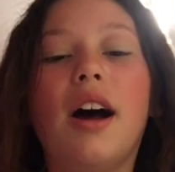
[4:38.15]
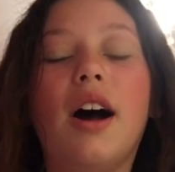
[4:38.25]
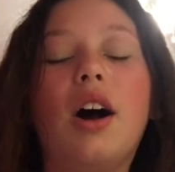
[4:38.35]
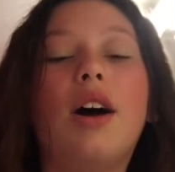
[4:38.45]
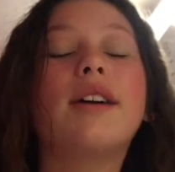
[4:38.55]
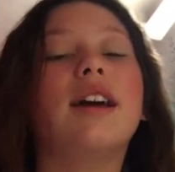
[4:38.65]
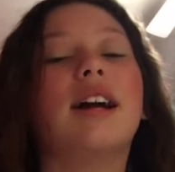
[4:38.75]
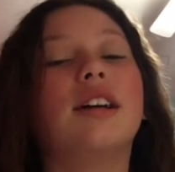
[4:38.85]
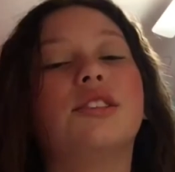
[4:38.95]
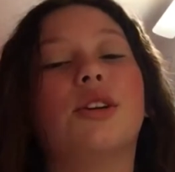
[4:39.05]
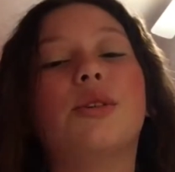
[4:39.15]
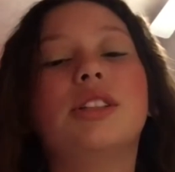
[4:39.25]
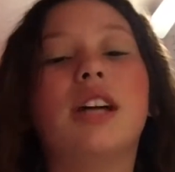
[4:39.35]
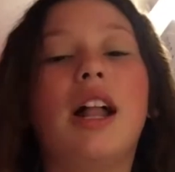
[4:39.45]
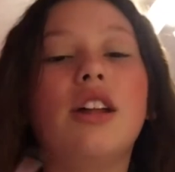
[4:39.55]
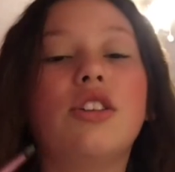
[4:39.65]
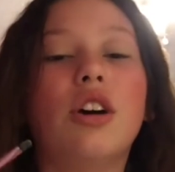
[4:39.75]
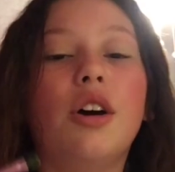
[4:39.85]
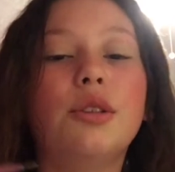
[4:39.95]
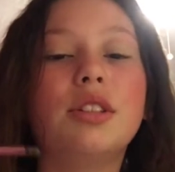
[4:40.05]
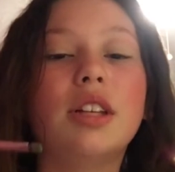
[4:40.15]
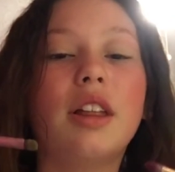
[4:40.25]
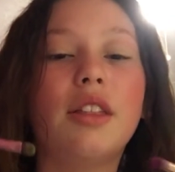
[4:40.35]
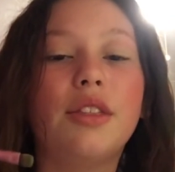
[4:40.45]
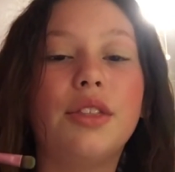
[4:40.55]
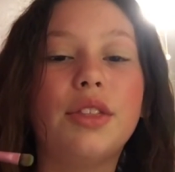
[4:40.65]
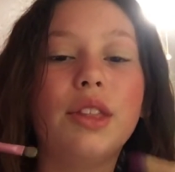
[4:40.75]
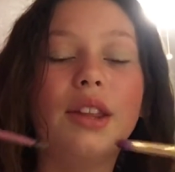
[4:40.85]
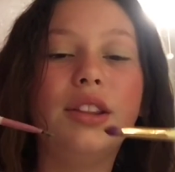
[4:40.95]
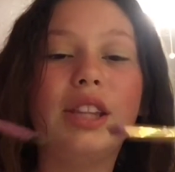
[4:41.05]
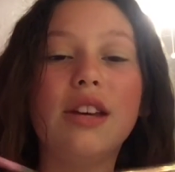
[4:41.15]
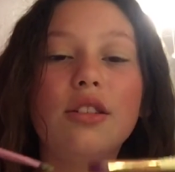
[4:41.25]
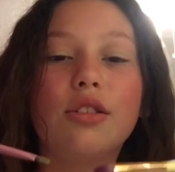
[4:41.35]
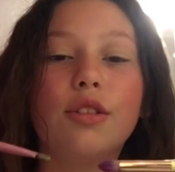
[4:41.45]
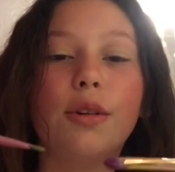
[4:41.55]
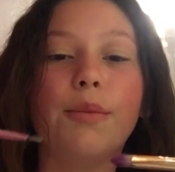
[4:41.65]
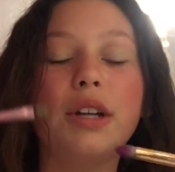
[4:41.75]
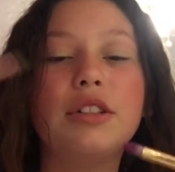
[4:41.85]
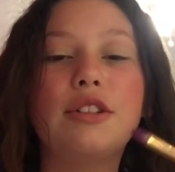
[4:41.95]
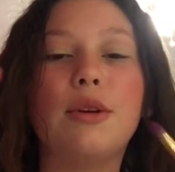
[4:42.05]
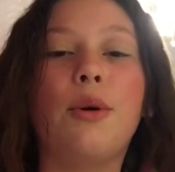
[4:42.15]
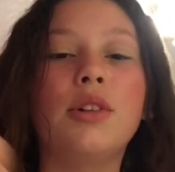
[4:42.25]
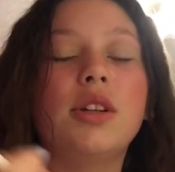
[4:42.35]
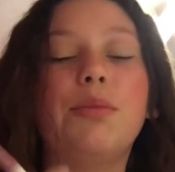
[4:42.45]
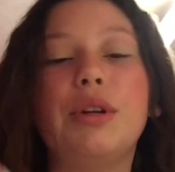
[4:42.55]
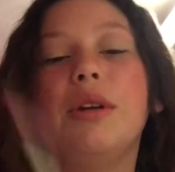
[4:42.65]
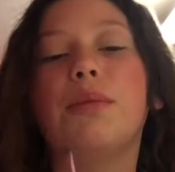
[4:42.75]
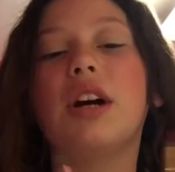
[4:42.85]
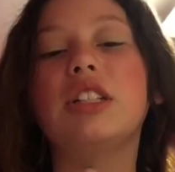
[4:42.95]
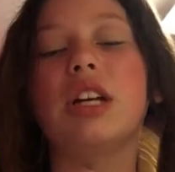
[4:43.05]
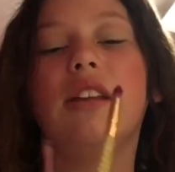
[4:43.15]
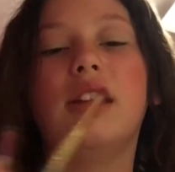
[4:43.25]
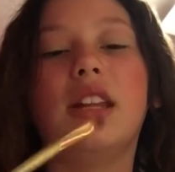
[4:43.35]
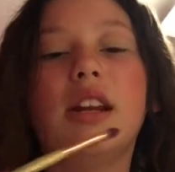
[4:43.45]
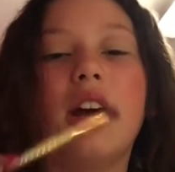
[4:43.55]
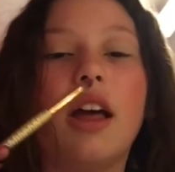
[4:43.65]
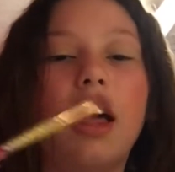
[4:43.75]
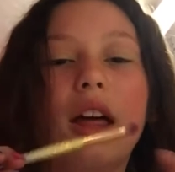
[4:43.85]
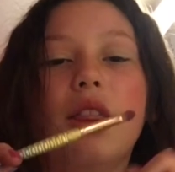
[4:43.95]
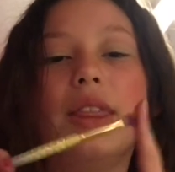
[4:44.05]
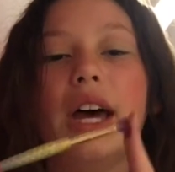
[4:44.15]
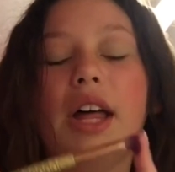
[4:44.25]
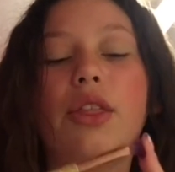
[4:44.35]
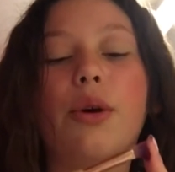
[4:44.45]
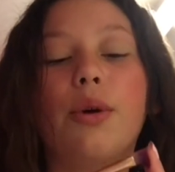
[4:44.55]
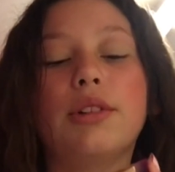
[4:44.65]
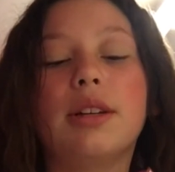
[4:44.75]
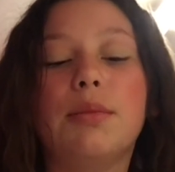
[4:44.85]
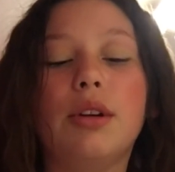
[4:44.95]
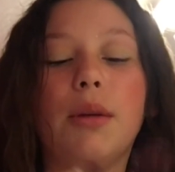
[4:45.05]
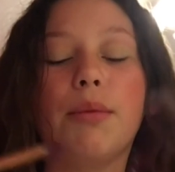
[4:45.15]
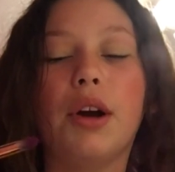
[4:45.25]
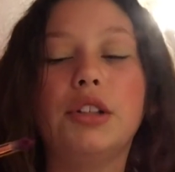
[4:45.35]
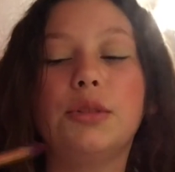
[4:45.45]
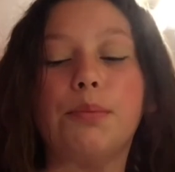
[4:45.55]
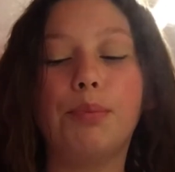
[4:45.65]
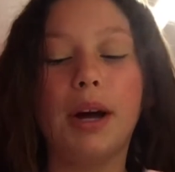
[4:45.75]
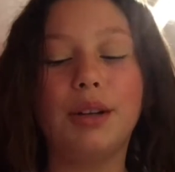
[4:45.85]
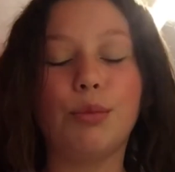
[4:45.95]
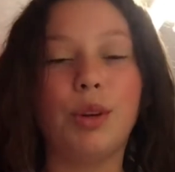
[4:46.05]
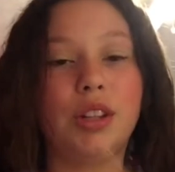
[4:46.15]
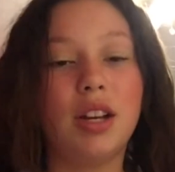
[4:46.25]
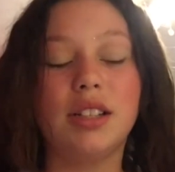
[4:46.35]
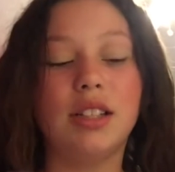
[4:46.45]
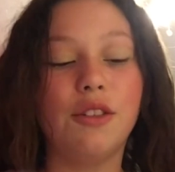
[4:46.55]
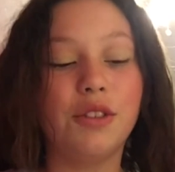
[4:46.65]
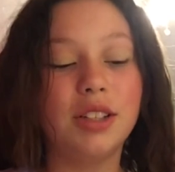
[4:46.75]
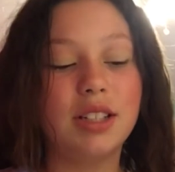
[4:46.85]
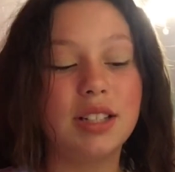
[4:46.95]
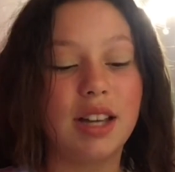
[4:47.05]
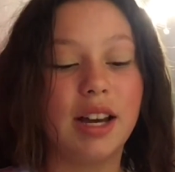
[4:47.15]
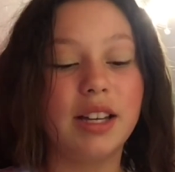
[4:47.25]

Okay, guys. So Quetzali chose these two brushes, the Ulta Beauty brush, and then the other Ulta Beauty brush, but with a different design.